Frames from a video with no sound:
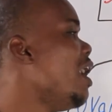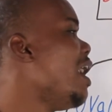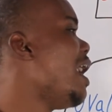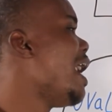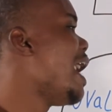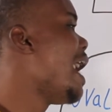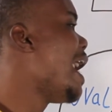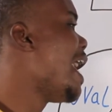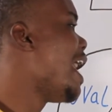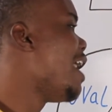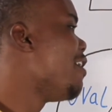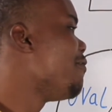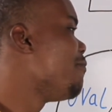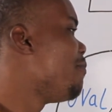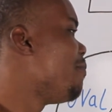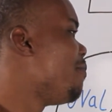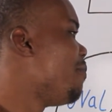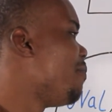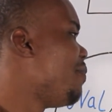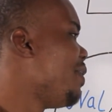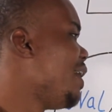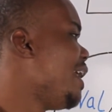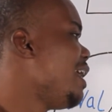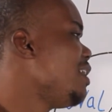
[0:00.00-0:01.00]
I have
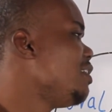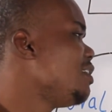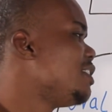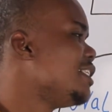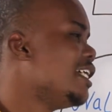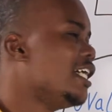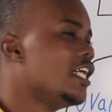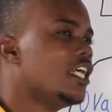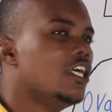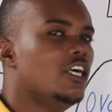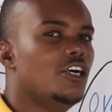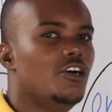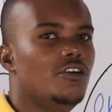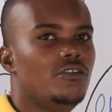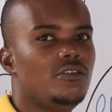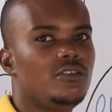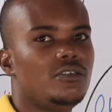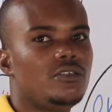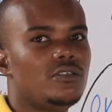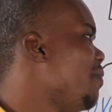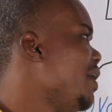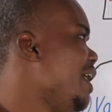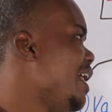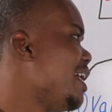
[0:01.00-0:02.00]
pentagon.
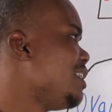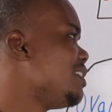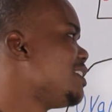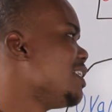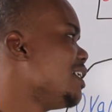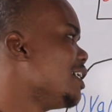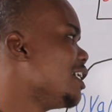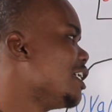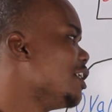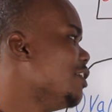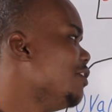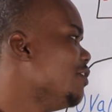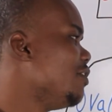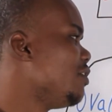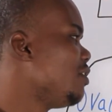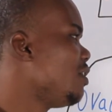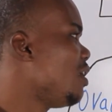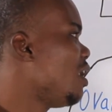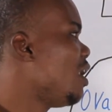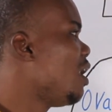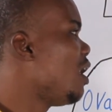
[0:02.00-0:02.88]
Pentagon,